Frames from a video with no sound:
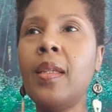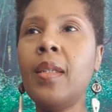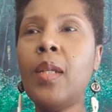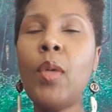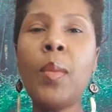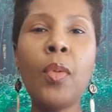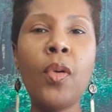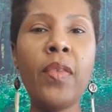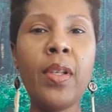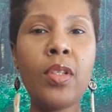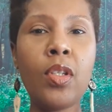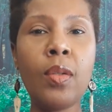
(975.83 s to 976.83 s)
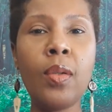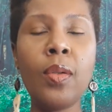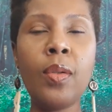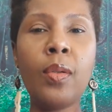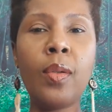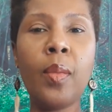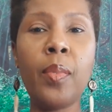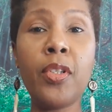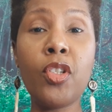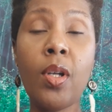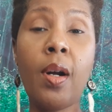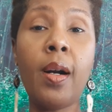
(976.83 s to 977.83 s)
Then we move into
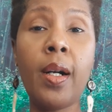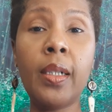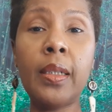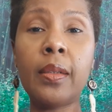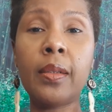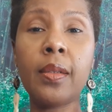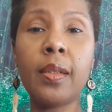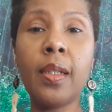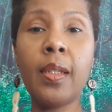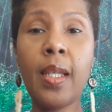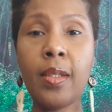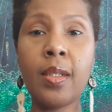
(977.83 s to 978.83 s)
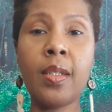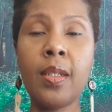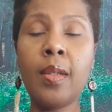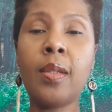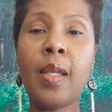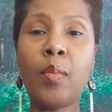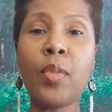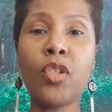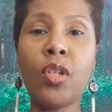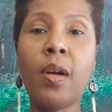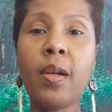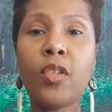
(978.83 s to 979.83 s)
Bashar, an entity named
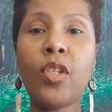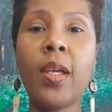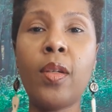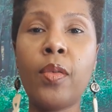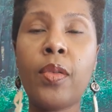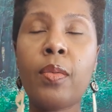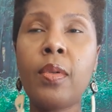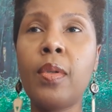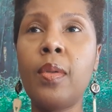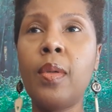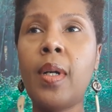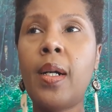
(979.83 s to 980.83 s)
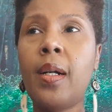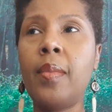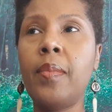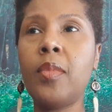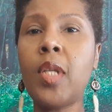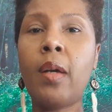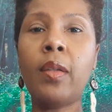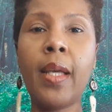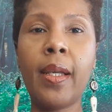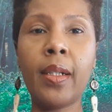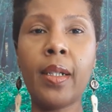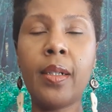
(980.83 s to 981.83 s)
Bashar, channeled through um, Daryl
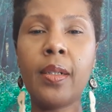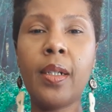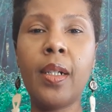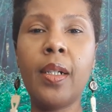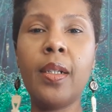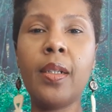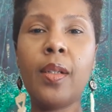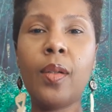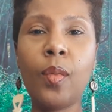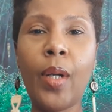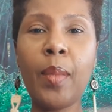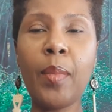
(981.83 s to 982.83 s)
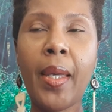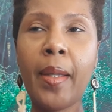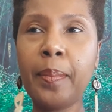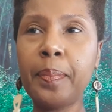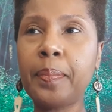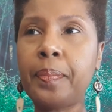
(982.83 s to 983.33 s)
Anka, white man.